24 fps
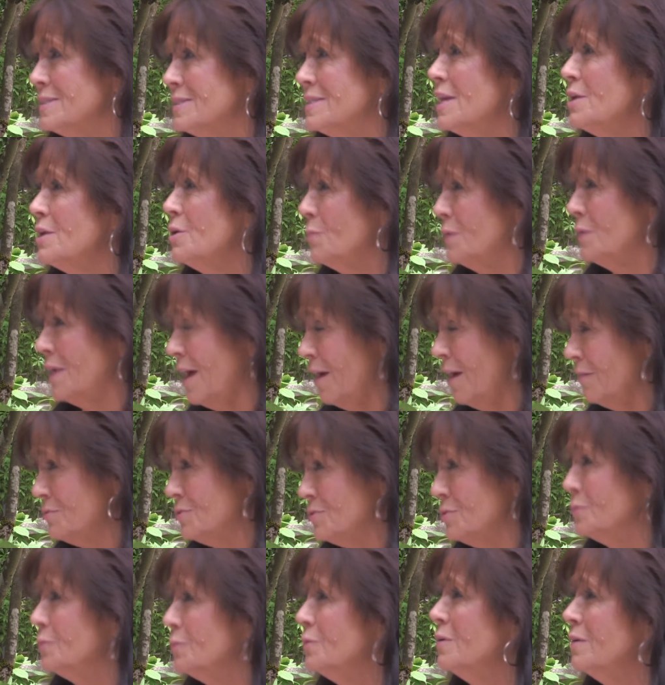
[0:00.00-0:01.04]
that you would have
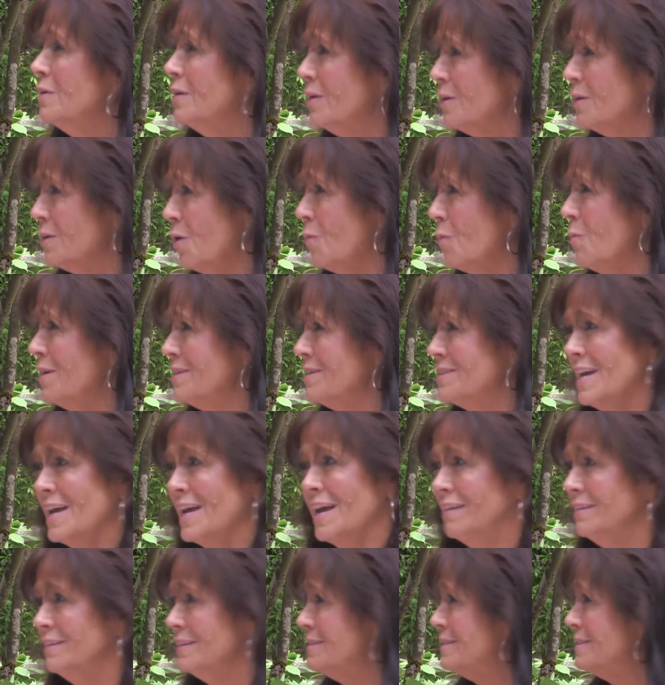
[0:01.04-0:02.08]
to go on
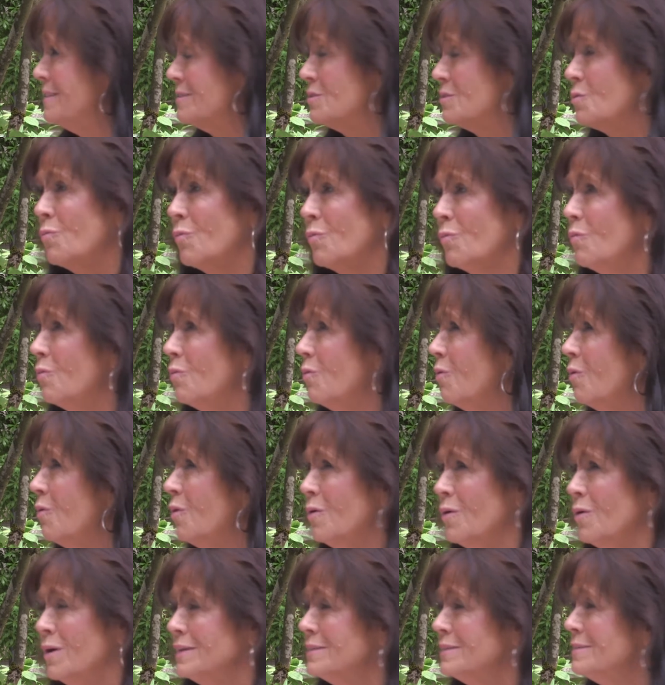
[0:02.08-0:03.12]
dialysis
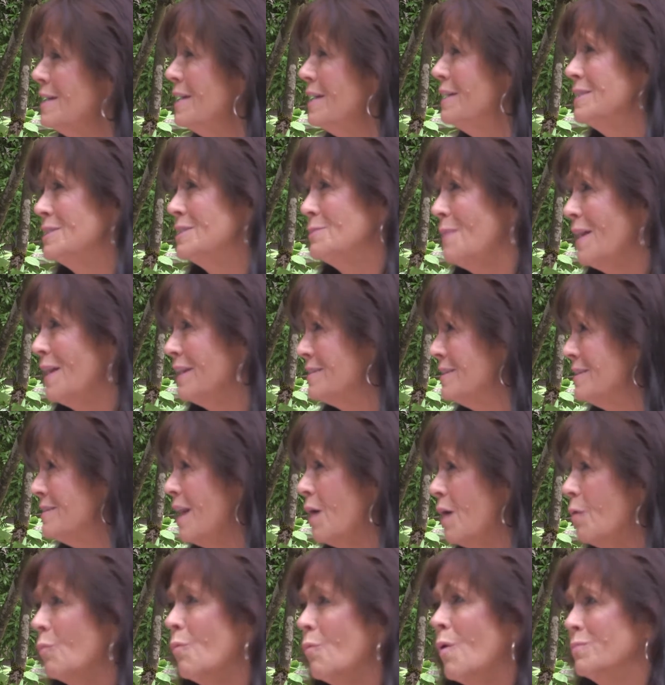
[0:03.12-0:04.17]
take us back to
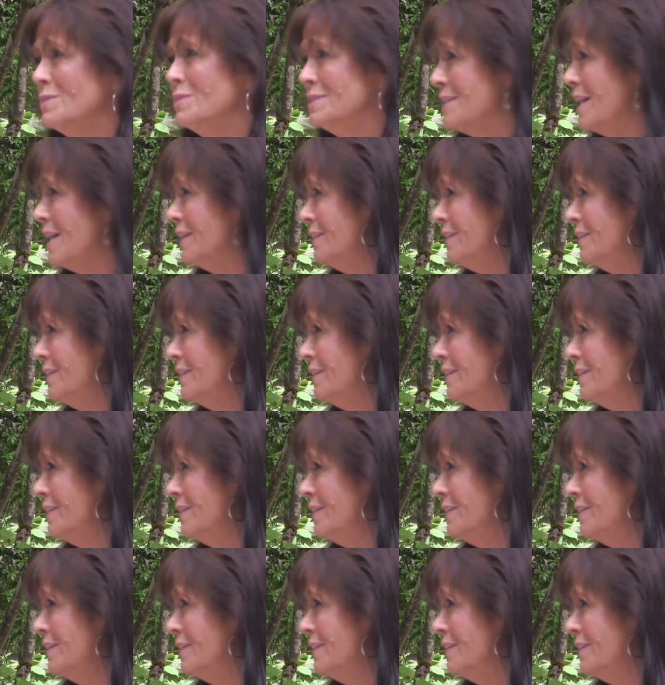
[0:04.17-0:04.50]
that. What was that